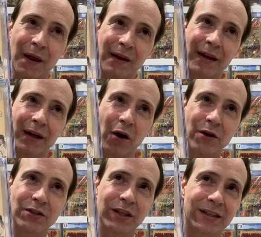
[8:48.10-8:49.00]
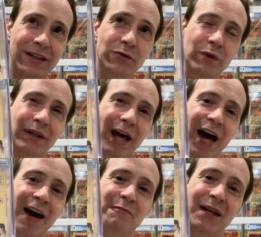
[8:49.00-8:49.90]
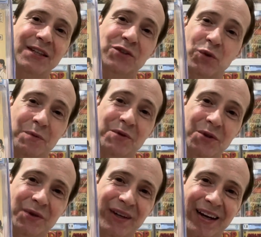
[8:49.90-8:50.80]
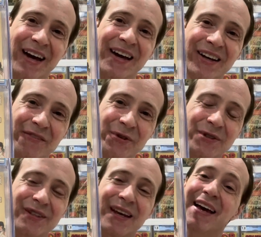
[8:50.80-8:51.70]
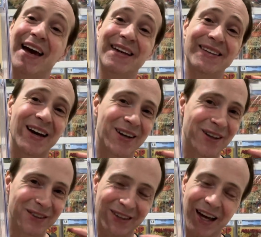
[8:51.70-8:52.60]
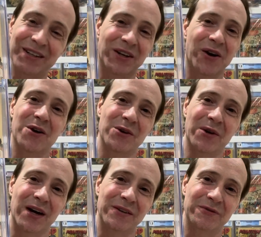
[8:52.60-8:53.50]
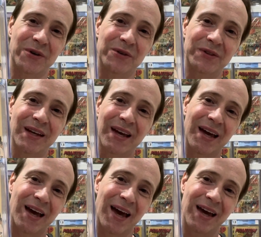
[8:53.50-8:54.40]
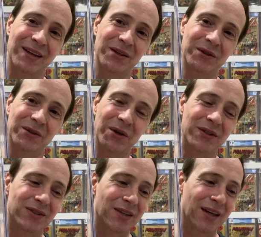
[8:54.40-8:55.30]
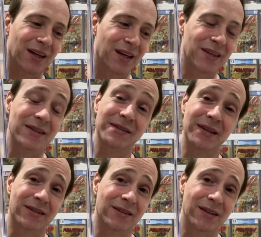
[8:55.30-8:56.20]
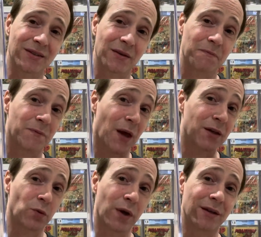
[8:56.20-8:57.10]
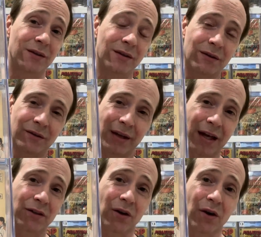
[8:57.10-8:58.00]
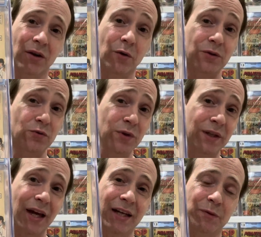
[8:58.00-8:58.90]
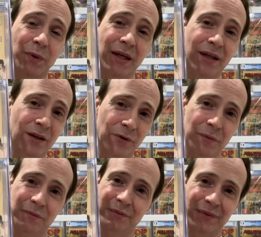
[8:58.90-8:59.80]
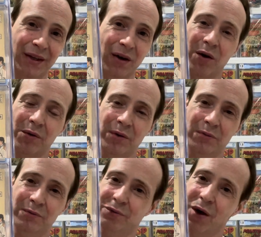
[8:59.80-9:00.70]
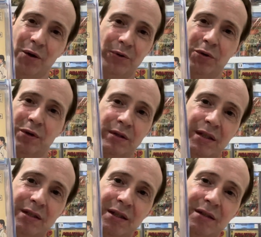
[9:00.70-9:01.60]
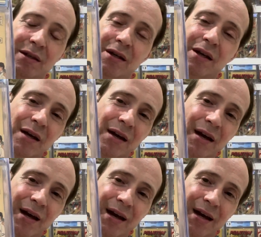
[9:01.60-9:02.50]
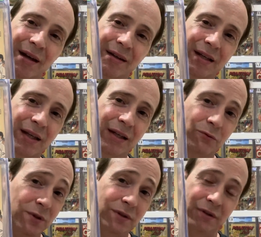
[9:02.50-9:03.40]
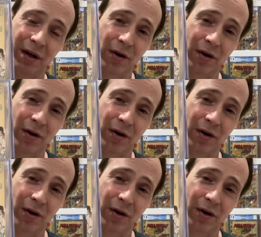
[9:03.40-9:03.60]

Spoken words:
like, Archie didn't really have many swimsuit covers until Dan DiCarlo got involved. And you'll notice, like, in the 60s, that's when Dan DiCarlo was really at his peak, from like all through the 60s. And he was an